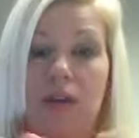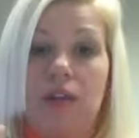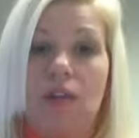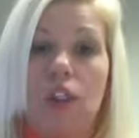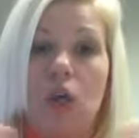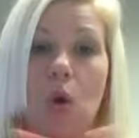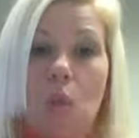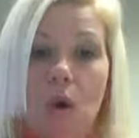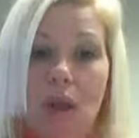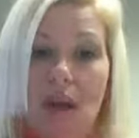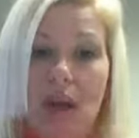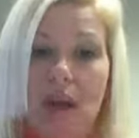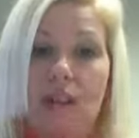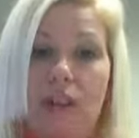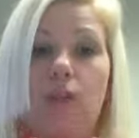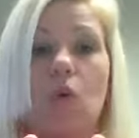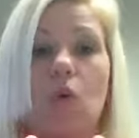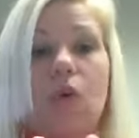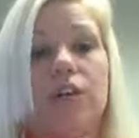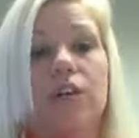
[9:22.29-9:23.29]
So
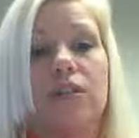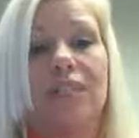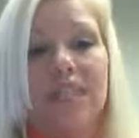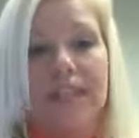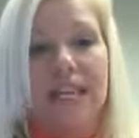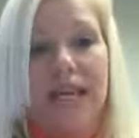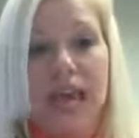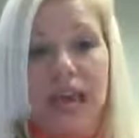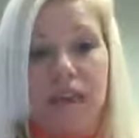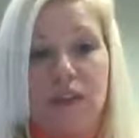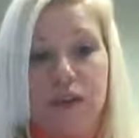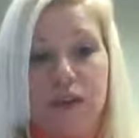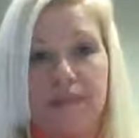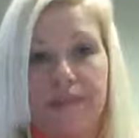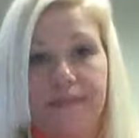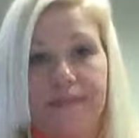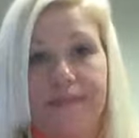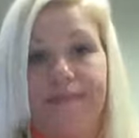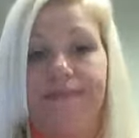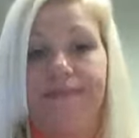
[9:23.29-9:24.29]
with or together.
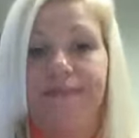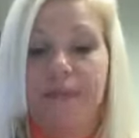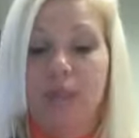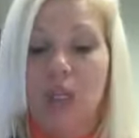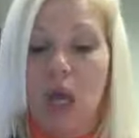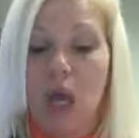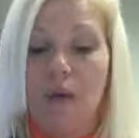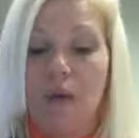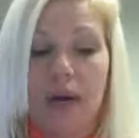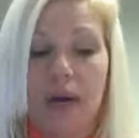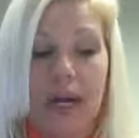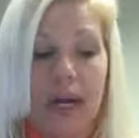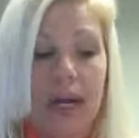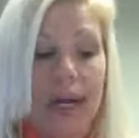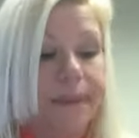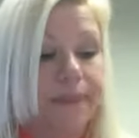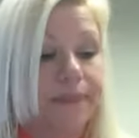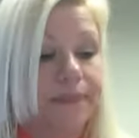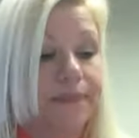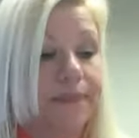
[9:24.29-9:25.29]

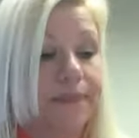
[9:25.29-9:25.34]
Alrighty.